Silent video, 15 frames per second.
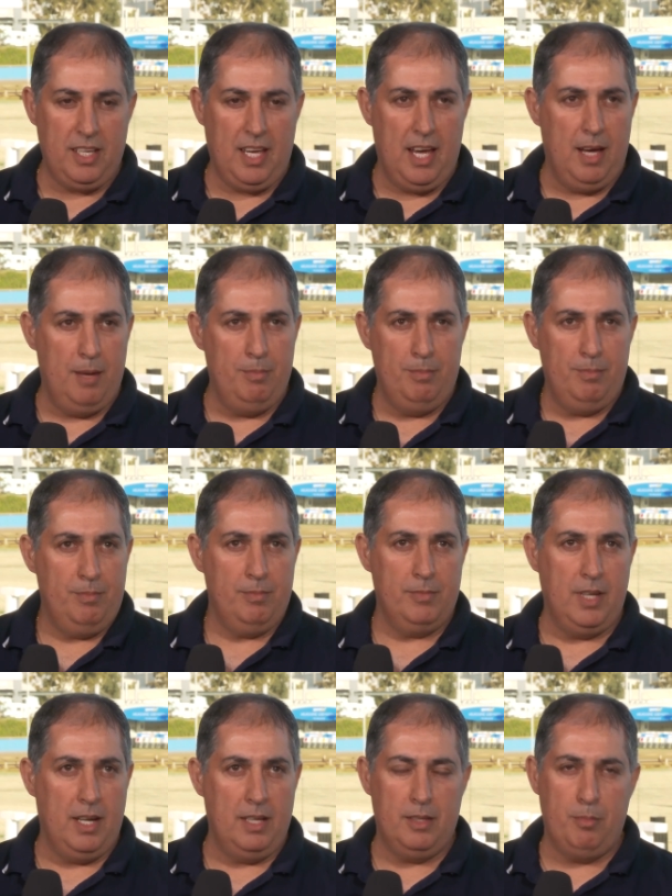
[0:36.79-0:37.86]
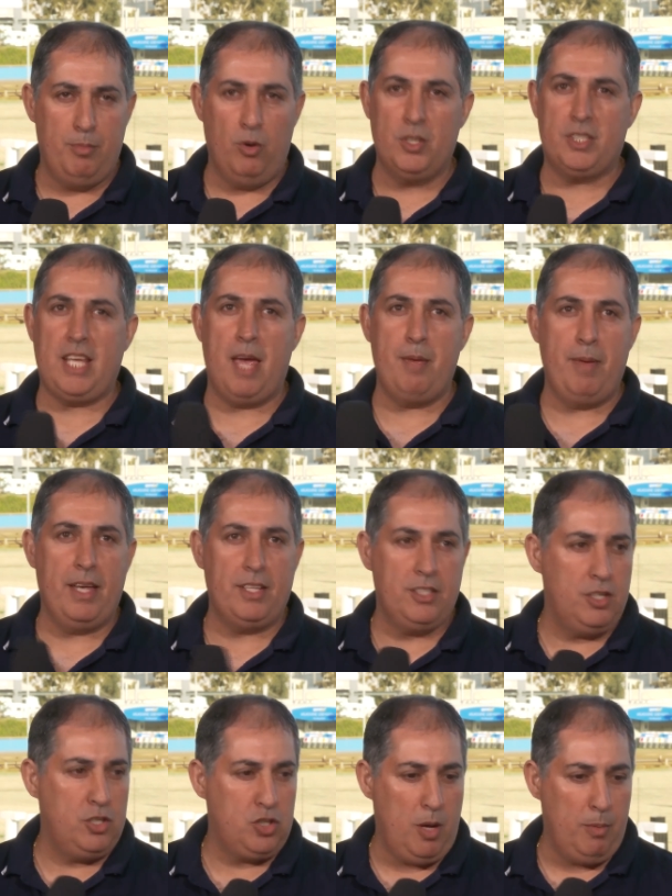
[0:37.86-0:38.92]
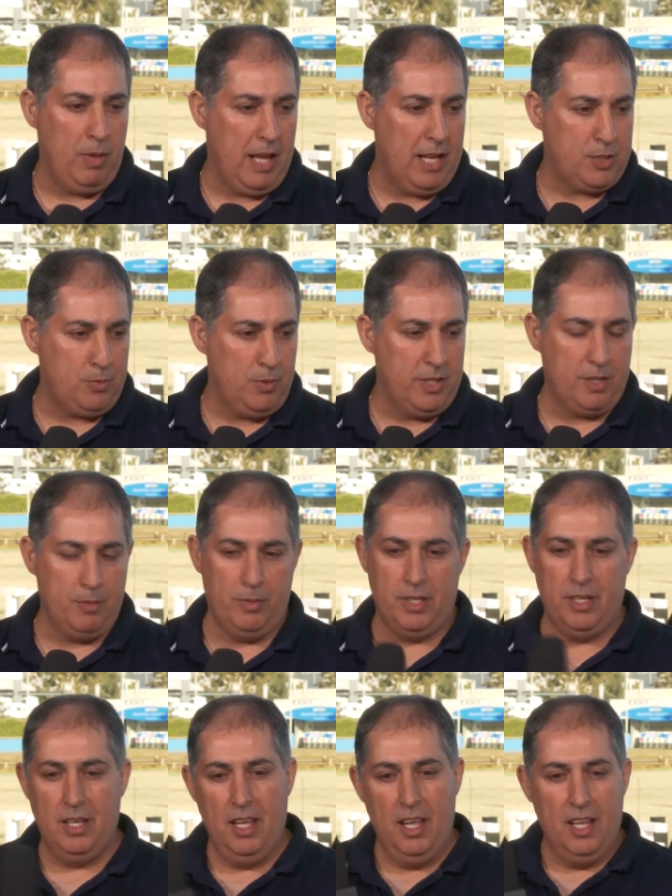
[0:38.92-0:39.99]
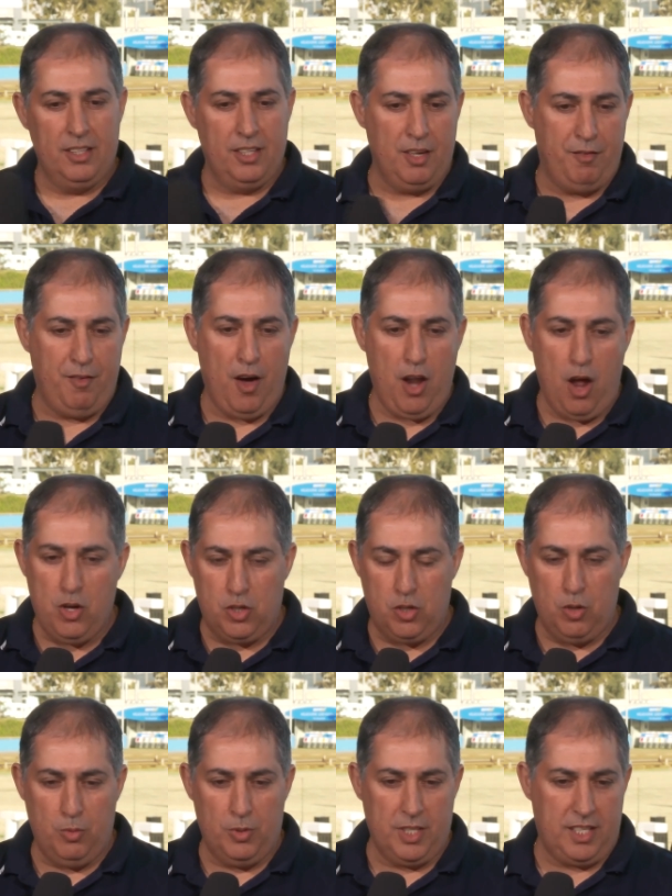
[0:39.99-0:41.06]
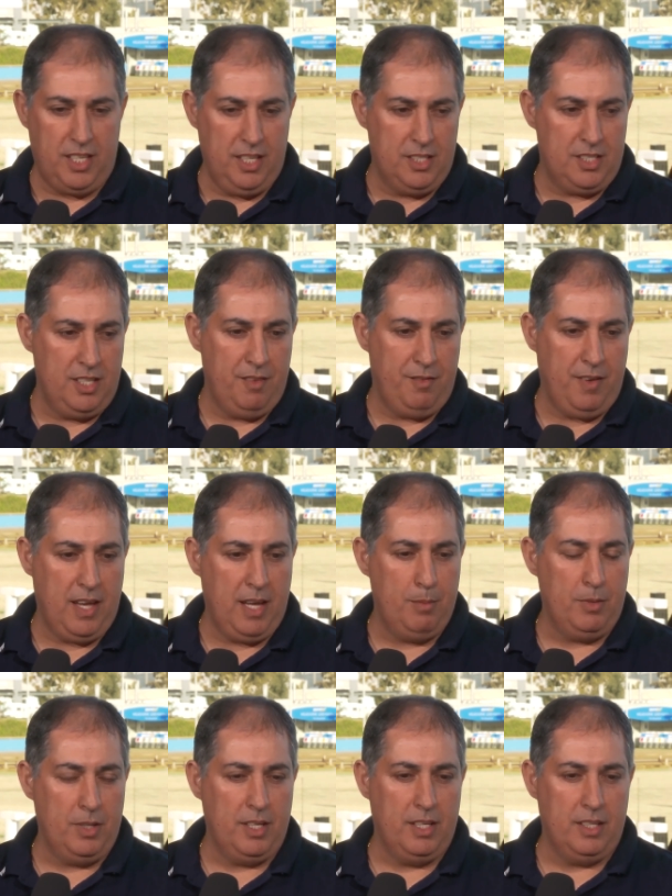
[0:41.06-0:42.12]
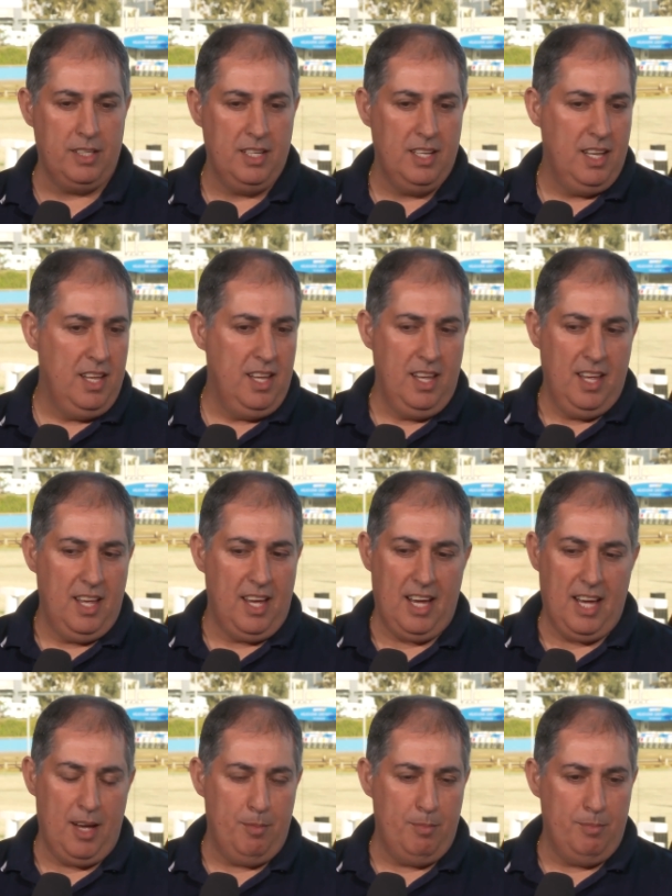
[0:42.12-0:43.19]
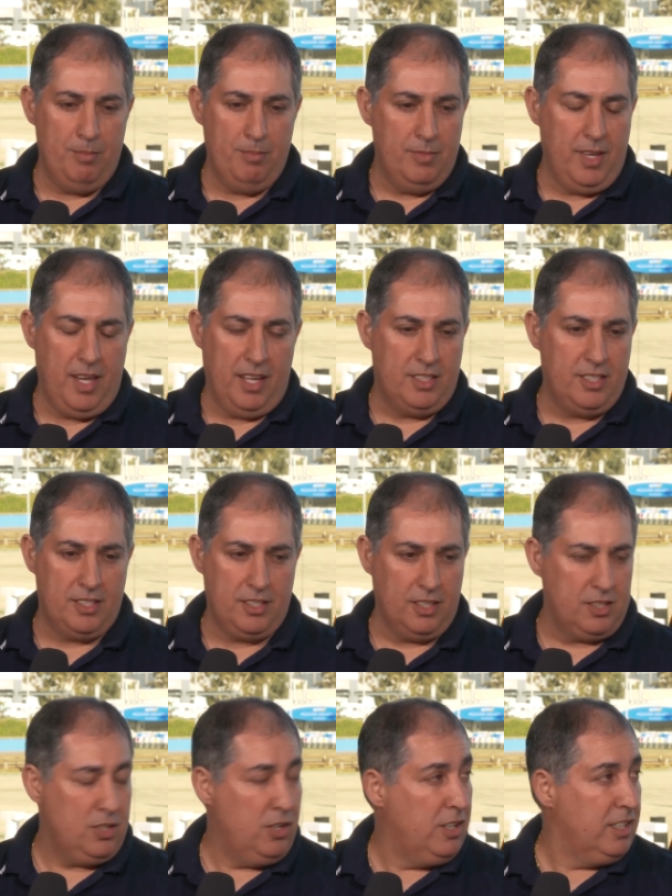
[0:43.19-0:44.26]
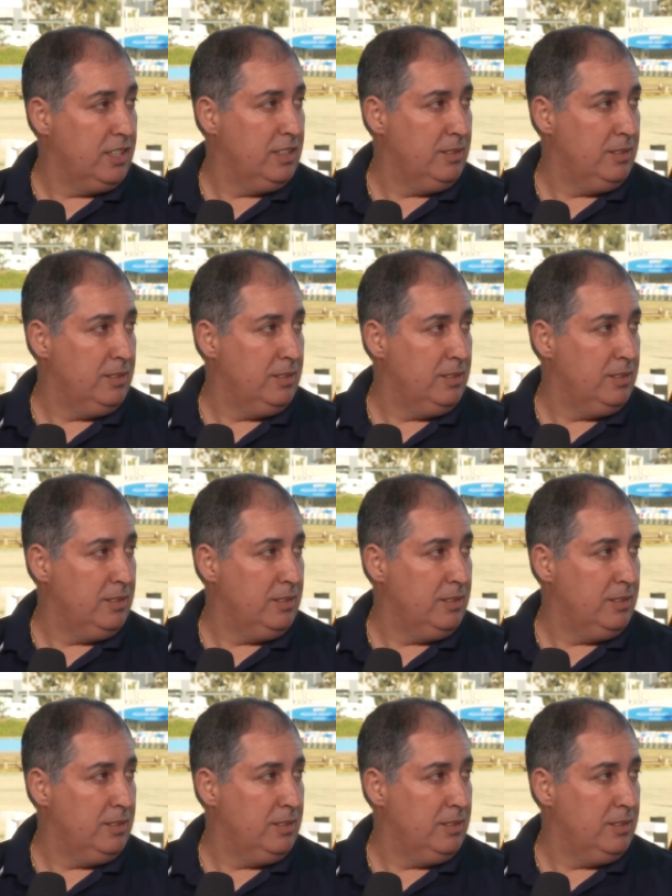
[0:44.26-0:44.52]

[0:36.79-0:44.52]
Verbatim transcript: Um, you know, the boys came out to the shop last week and we did a photo shoot with the kids yeah. and the family and um, yeah, it's just exciting. So,